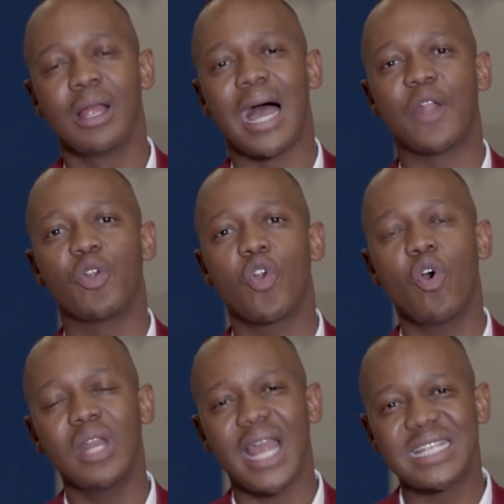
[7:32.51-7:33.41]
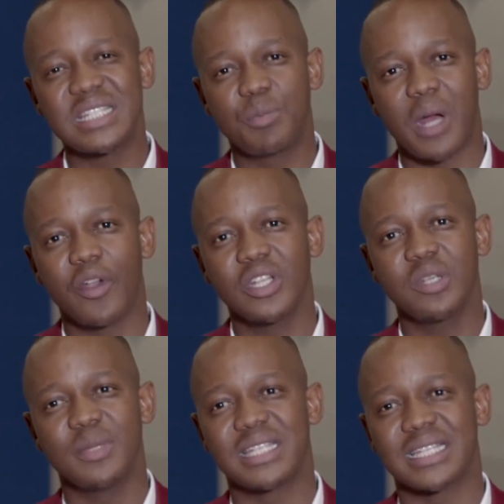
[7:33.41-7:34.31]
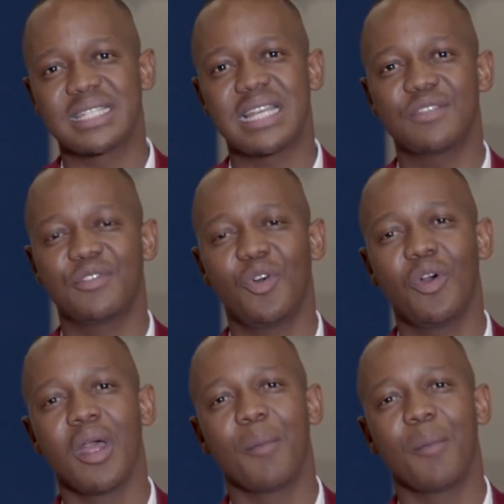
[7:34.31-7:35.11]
are not only aspiring to be successful,